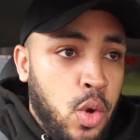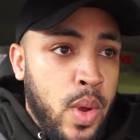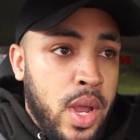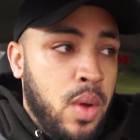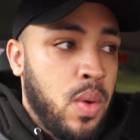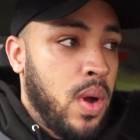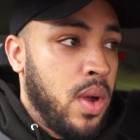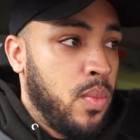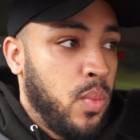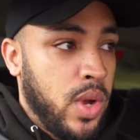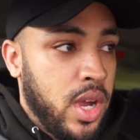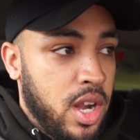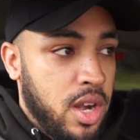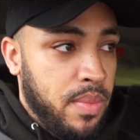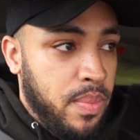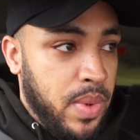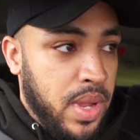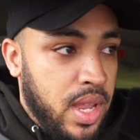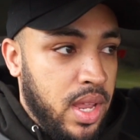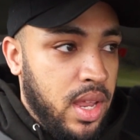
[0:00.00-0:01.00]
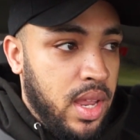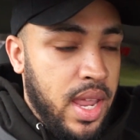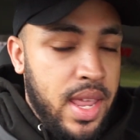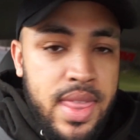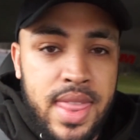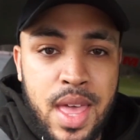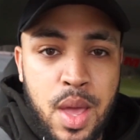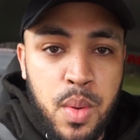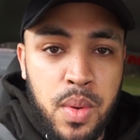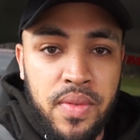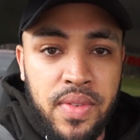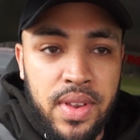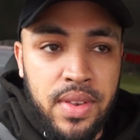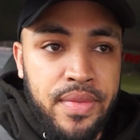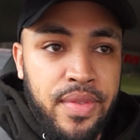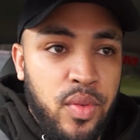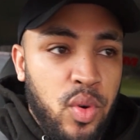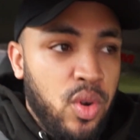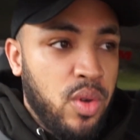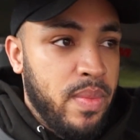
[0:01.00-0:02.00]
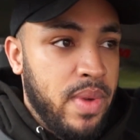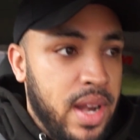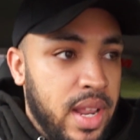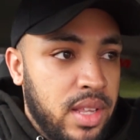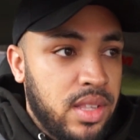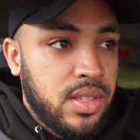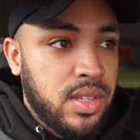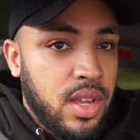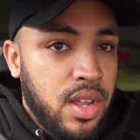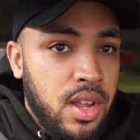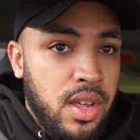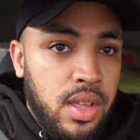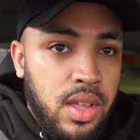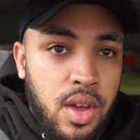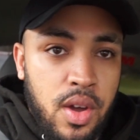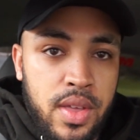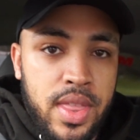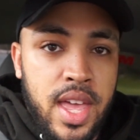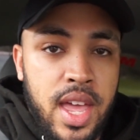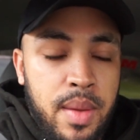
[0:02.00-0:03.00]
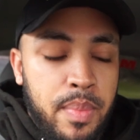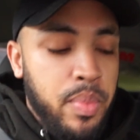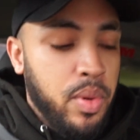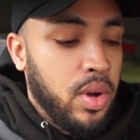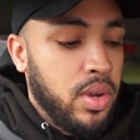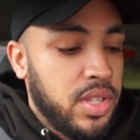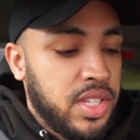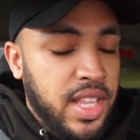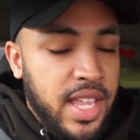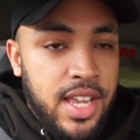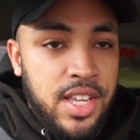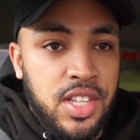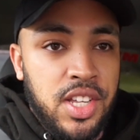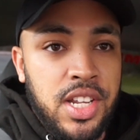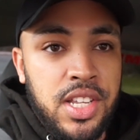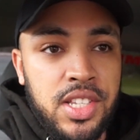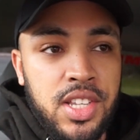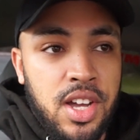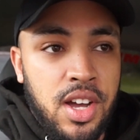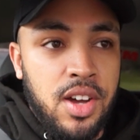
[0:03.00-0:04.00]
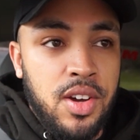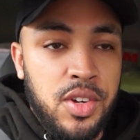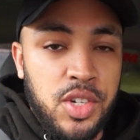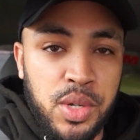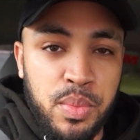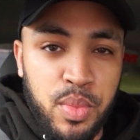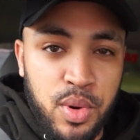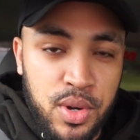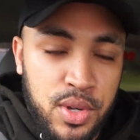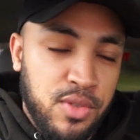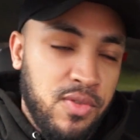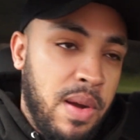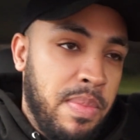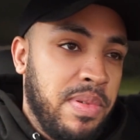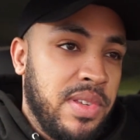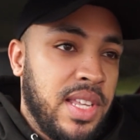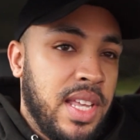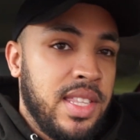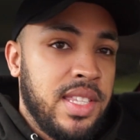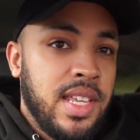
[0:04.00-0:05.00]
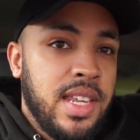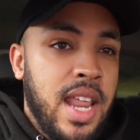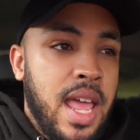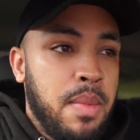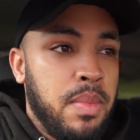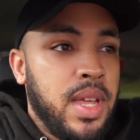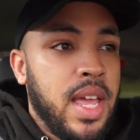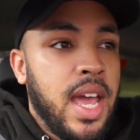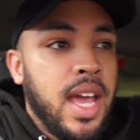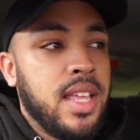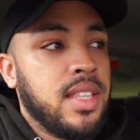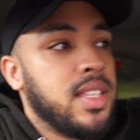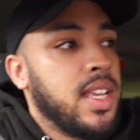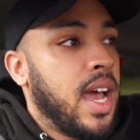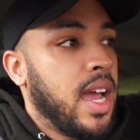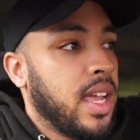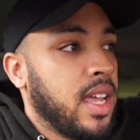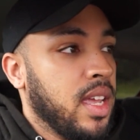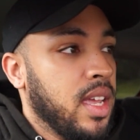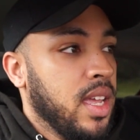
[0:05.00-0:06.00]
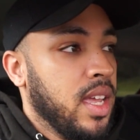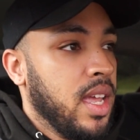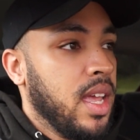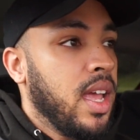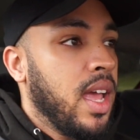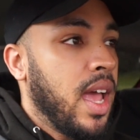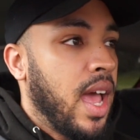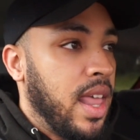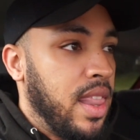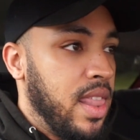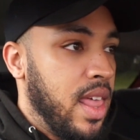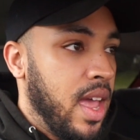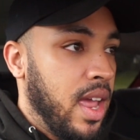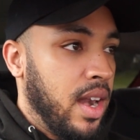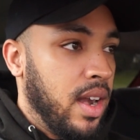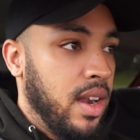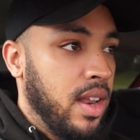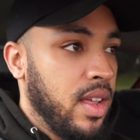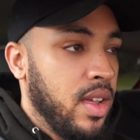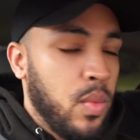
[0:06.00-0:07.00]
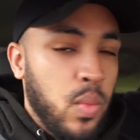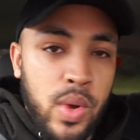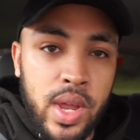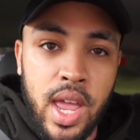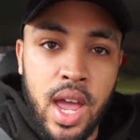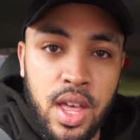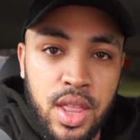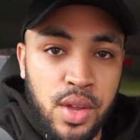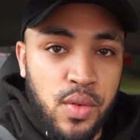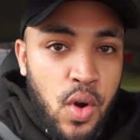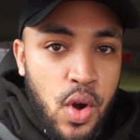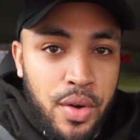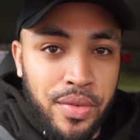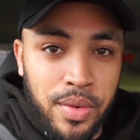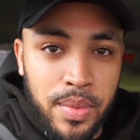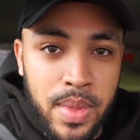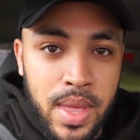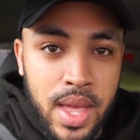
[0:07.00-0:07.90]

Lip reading: quick one, we're gonna be in there within 40 minutes. Gonna go there, put stickers on his car because your boy's representing MKATTACK, and then we'll get on the road from